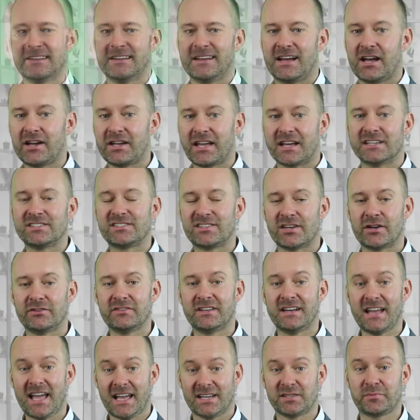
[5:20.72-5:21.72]
Okay, so
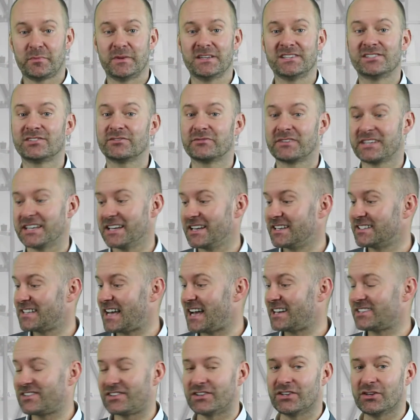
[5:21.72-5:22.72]
the next piece of kit is
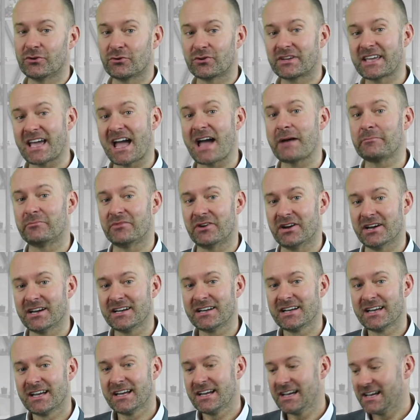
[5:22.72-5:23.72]
actually your
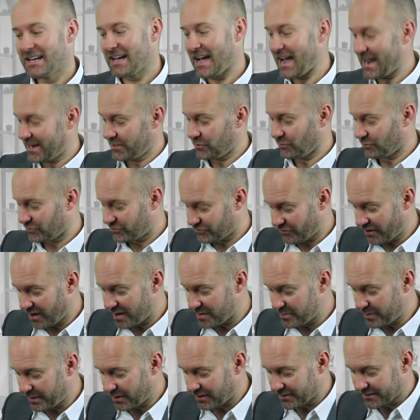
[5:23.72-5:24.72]
camera and your
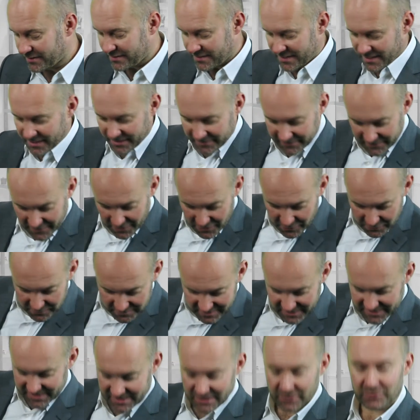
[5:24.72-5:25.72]
tripod. So
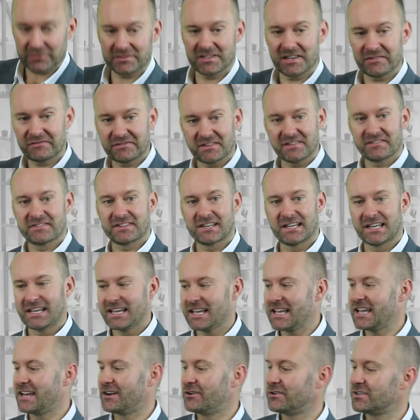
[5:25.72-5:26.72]
this little nifty thing
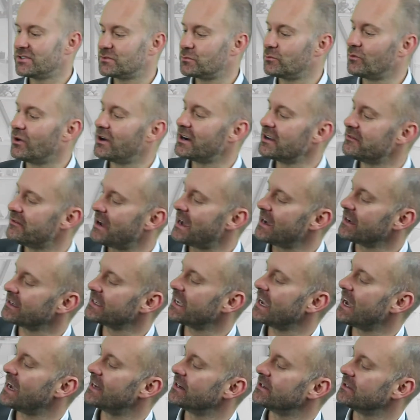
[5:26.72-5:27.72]
here is one of our
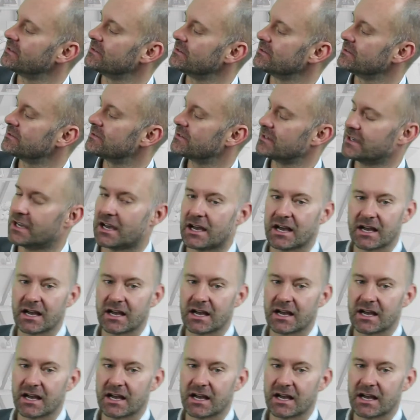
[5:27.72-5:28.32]
Canons.